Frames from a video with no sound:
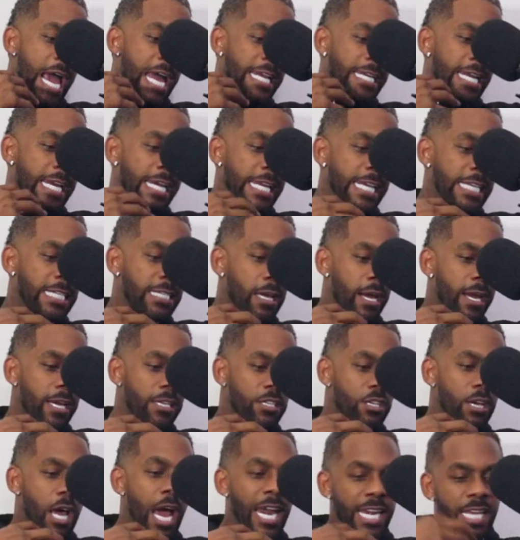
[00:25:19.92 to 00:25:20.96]
And then he
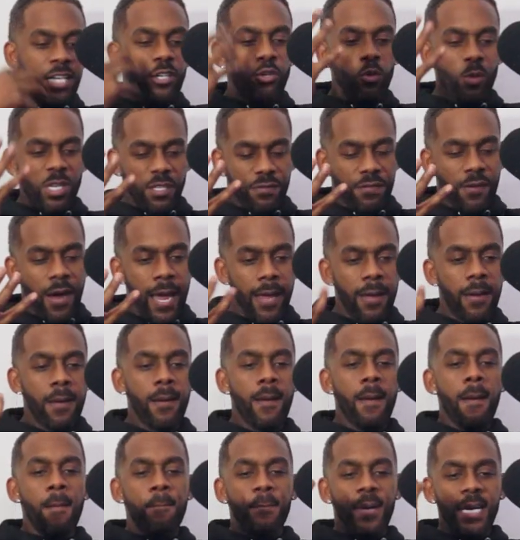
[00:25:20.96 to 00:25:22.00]
started to, and he could always fight,
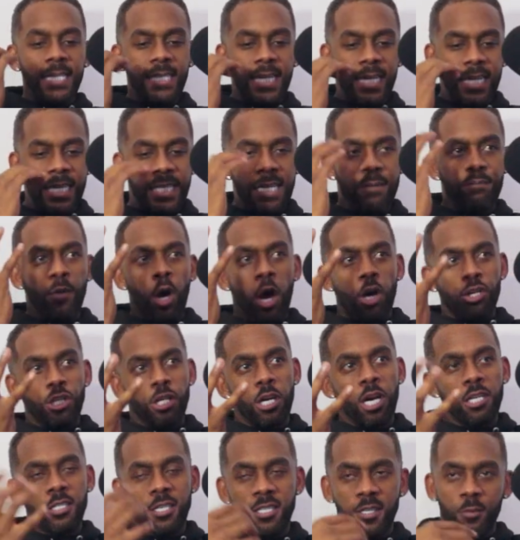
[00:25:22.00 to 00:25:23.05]
but then he did
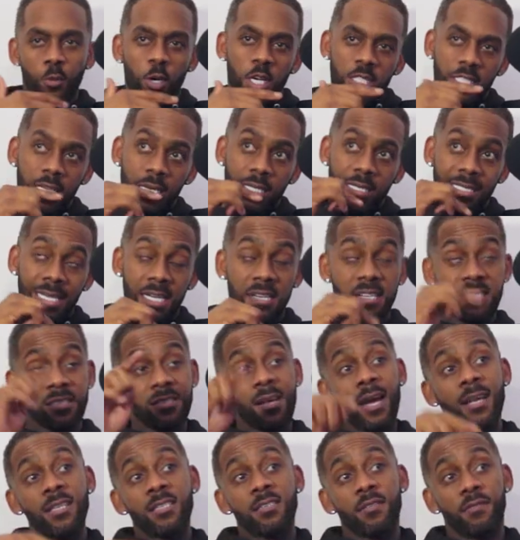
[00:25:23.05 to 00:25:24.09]
martial arts because he wanted to understand the
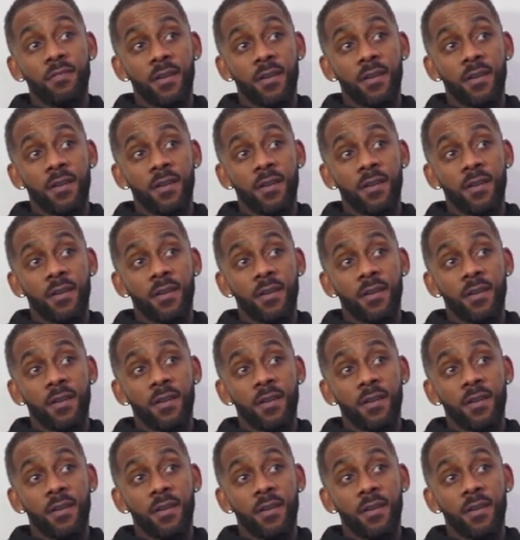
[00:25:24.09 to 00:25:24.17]
science